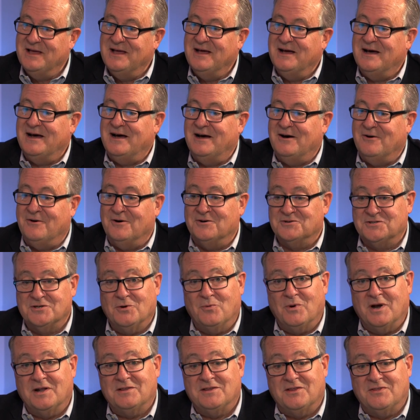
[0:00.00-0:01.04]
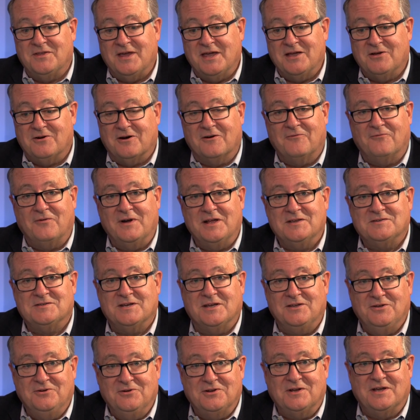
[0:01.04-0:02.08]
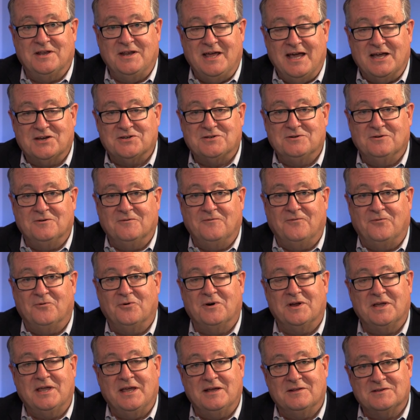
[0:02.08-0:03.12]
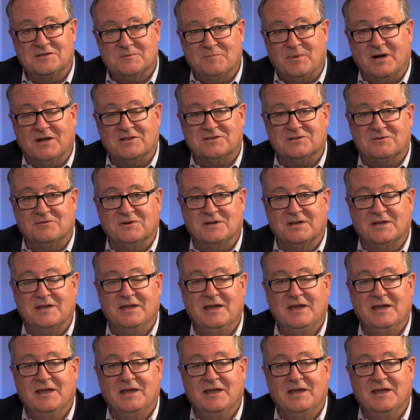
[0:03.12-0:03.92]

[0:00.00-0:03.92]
Also wanted to thank our friends at Utica National for again sponsoring